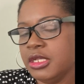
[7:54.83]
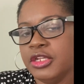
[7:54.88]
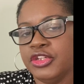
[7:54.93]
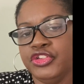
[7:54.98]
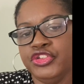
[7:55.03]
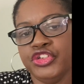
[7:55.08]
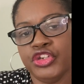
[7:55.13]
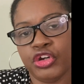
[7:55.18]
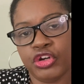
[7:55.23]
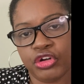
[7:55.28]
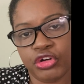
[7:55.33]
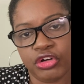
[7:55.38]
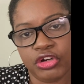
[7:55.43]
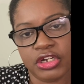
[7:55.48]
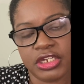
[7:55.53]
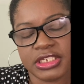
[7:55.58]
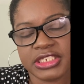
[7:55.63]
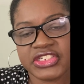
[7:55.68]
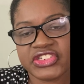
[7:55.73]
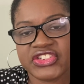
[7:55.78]

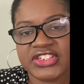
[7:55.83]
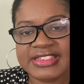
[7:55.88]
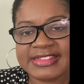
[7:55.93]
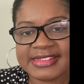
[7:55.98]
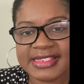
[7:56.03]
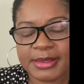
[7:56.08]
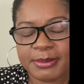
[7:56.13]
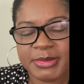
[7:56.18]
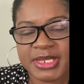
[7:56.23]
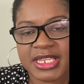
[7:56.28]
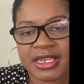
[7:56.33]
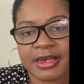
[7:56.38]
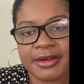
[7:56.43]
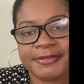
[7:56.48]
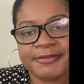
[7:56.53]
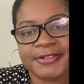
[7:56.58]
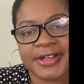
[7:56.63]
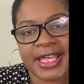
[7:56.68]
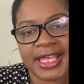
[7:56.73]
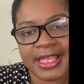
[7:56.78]
Y'all, she sent me a
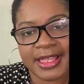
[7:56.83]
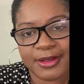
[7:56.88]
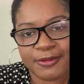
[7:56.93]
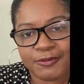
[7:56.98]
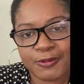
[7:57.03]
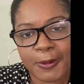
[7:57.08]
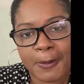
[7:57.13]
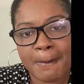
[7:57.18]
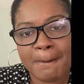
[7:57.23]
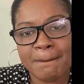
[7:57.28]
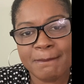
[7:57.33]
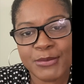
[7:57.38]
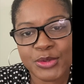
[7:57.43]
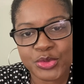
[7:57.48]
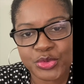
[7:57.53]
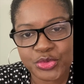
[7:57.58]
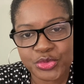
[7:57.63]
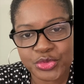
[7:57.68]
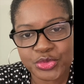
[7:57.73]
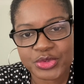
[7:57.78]
Forever
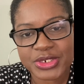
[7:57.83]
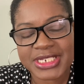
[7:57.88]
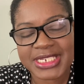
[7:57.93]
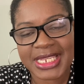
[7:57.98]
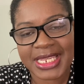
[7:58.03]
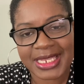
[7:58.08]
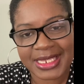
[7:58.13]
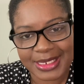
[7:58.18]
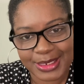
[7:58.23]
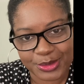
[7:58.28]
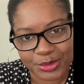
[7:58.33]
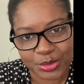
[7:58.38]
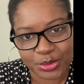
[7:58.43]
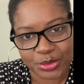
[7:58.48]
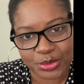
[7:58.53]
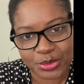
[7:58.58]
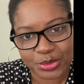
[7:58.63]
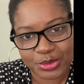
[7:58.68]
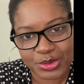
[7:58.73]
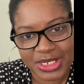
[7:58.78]
Mood candle.